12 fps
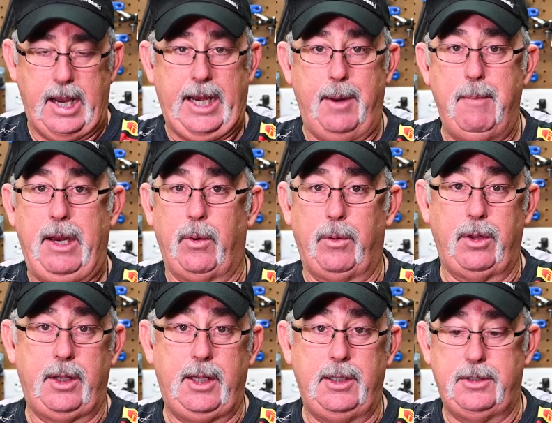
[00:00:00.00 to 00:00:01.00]
And it made it
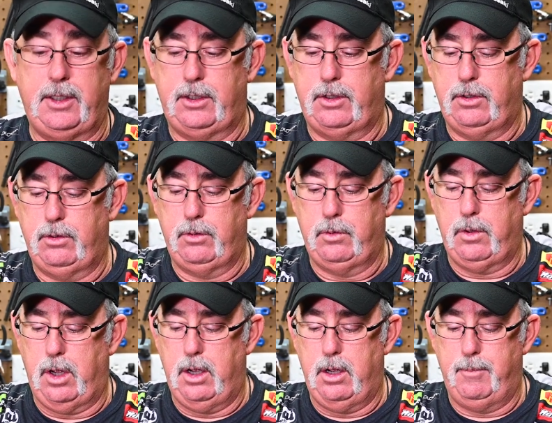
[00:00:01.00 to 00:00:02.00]
really easy to
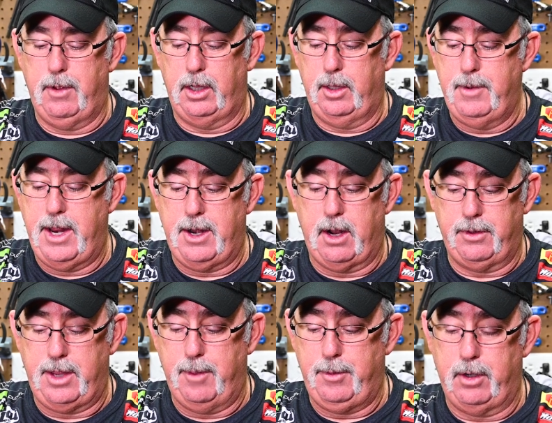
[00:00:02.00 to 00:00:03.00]
eliminate all
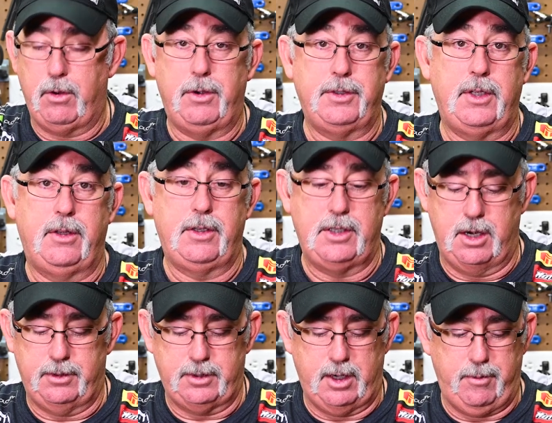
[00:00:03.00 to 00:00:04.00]
the ambient noise in the
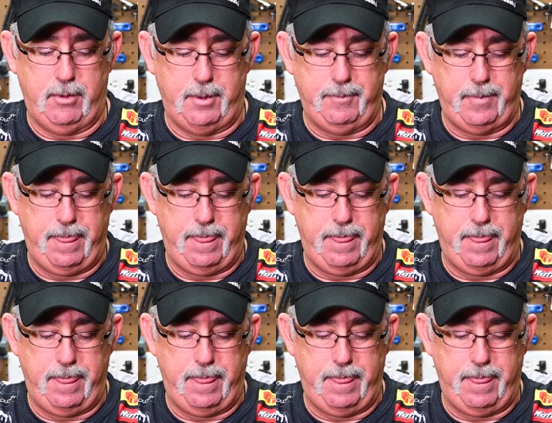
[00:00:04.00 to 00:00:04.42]
channels that I want.